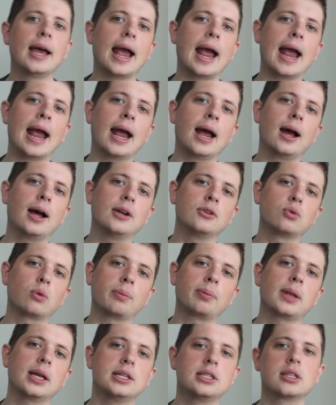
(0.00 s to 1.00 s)
and
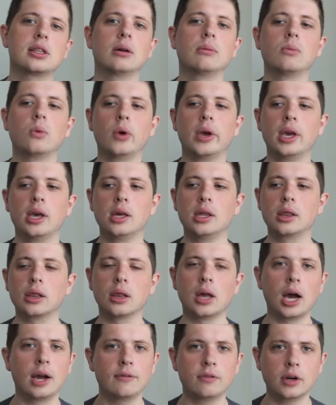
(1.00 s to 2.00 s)
replace them with
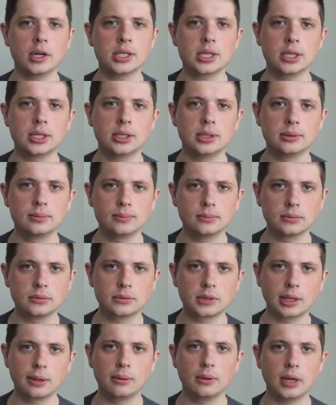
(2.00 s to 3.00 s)
live resin
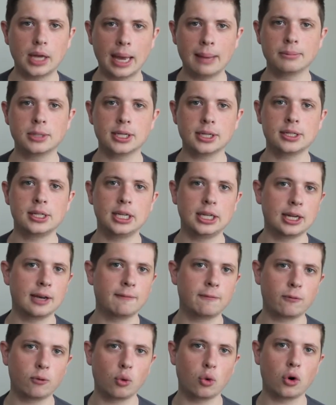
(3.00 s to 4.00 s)

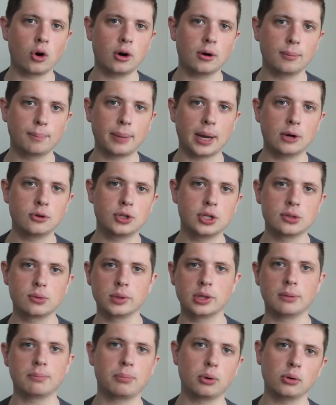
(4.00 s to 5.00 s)
M16, M4 pouches
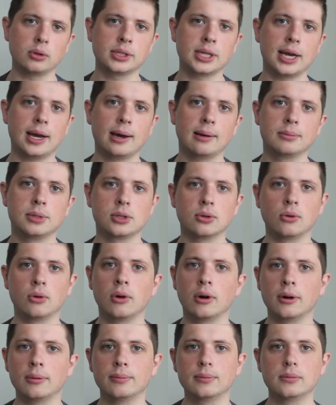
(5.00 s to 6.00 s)
with the pull tabs
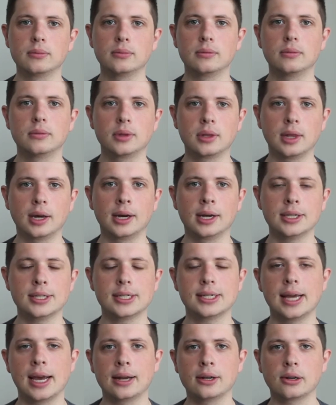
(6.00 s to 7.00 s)
or the
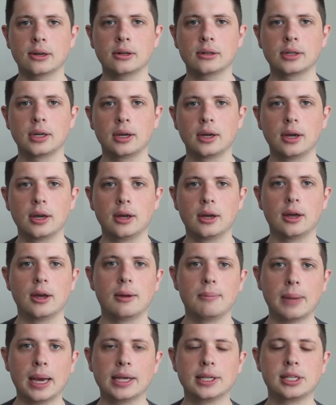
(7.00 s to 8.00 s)
standard
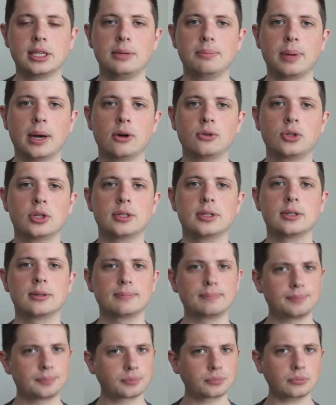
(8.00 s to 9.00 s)
magazine pouches,
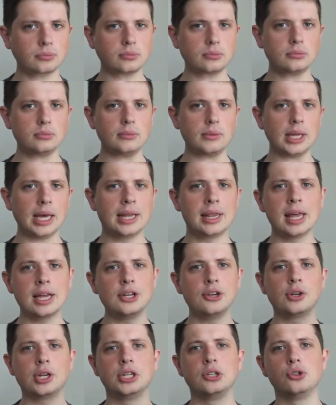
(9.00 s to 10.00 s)
and then
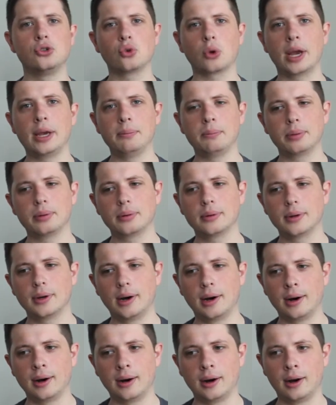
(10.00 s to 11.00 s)
you can drape
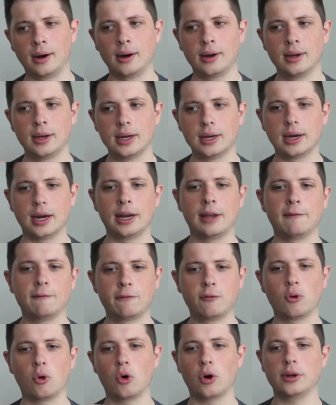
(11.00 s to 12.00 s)
an
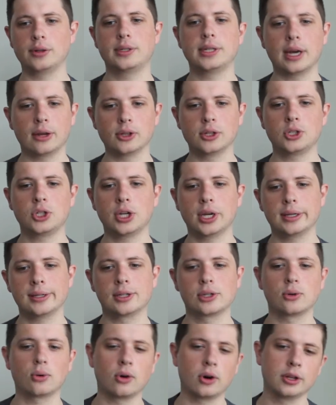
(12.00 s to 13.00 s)
M4 down the
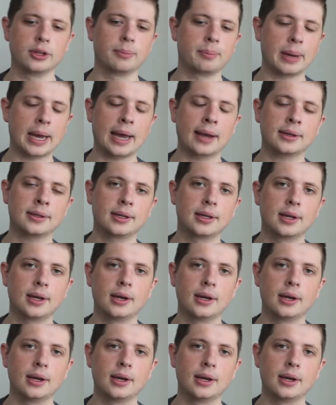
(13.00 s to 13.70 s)
chest or on the back